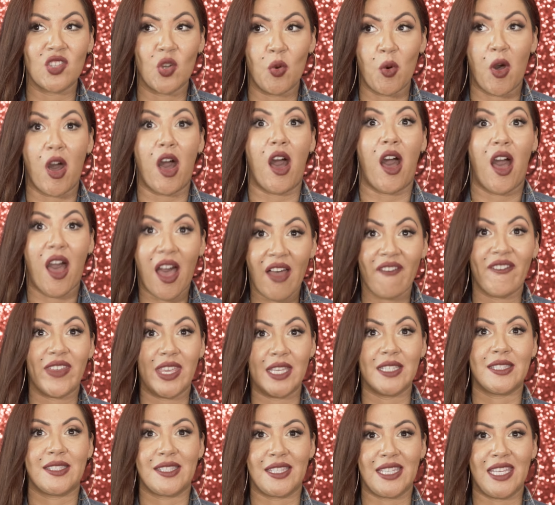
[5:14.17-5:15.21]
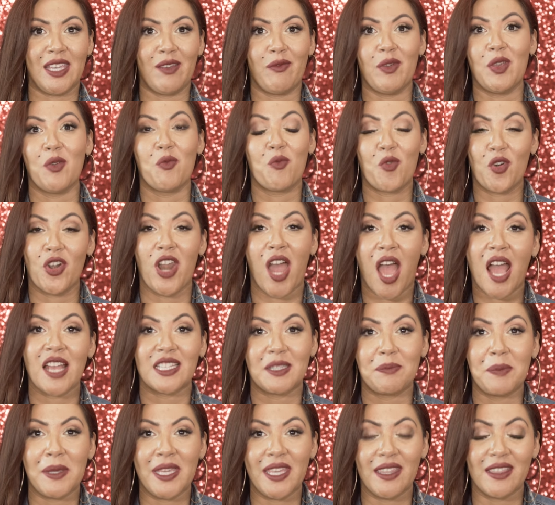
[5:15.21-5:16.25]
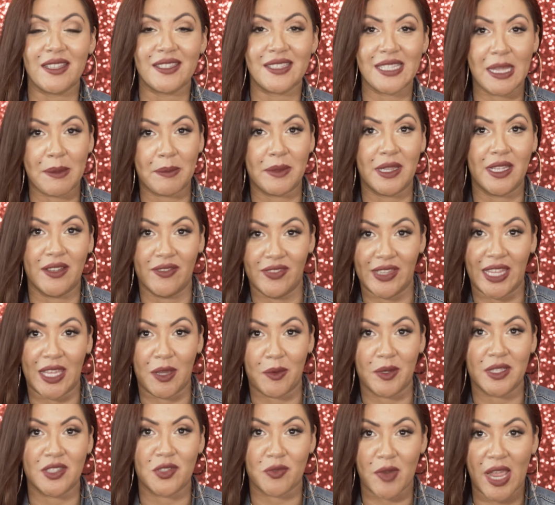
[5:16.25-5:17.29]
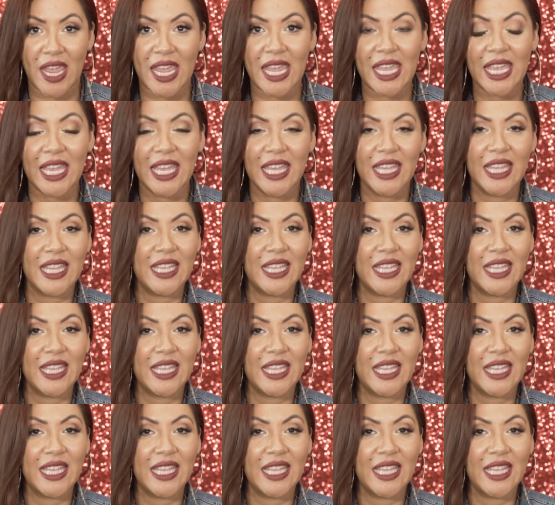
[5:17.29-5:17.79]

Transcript: So obviously we were not speaking the same love language, right?